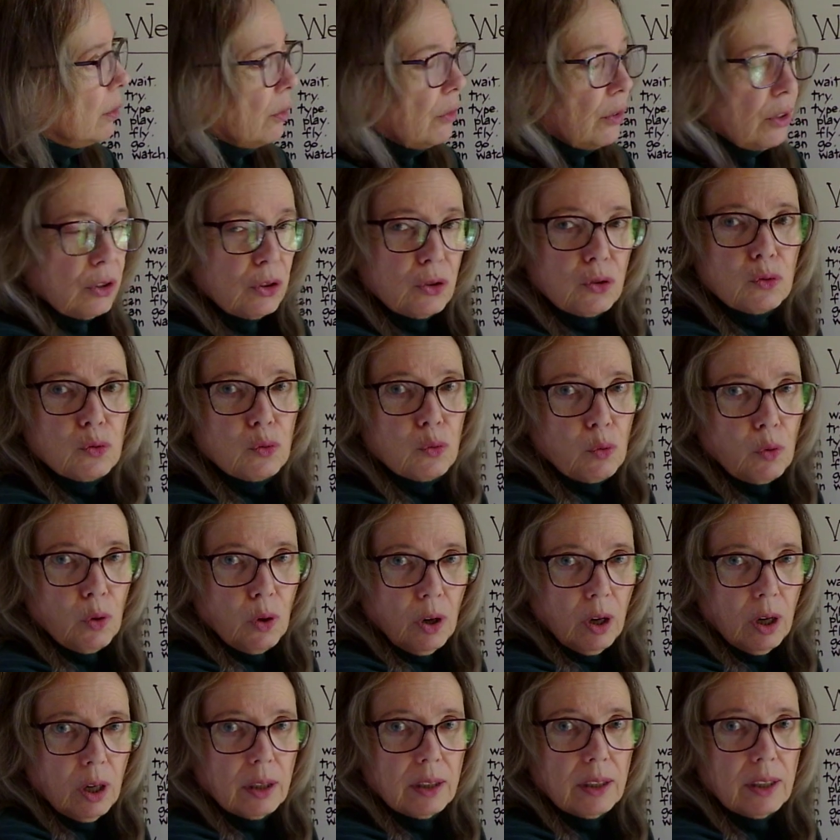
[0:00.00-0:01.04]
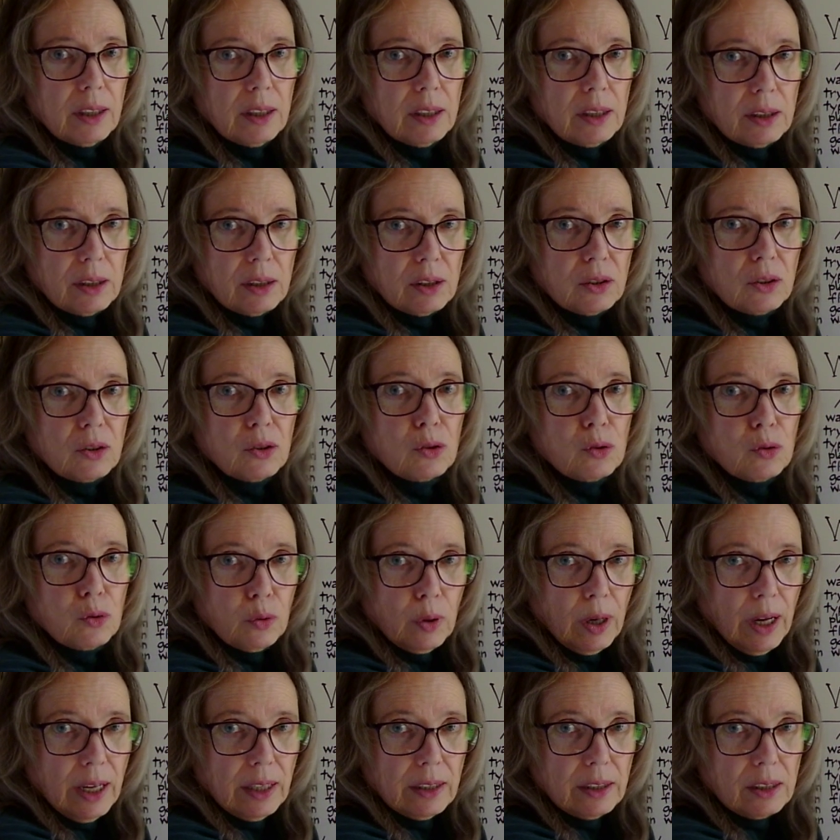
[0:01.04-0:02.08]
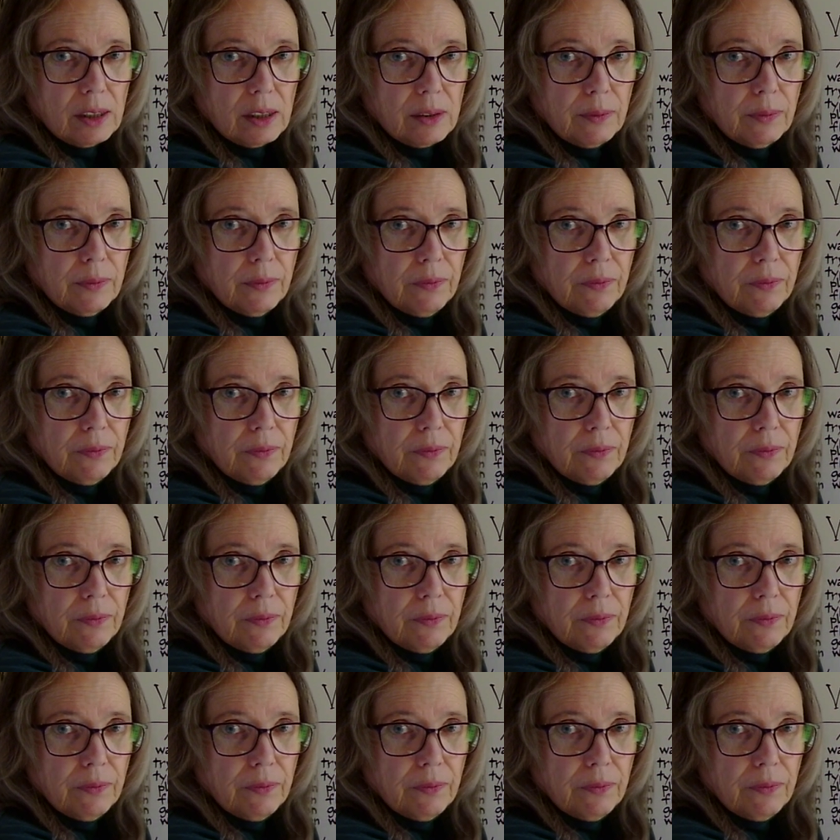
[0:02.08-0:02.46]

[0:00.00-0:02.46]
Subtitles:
the strongest stress,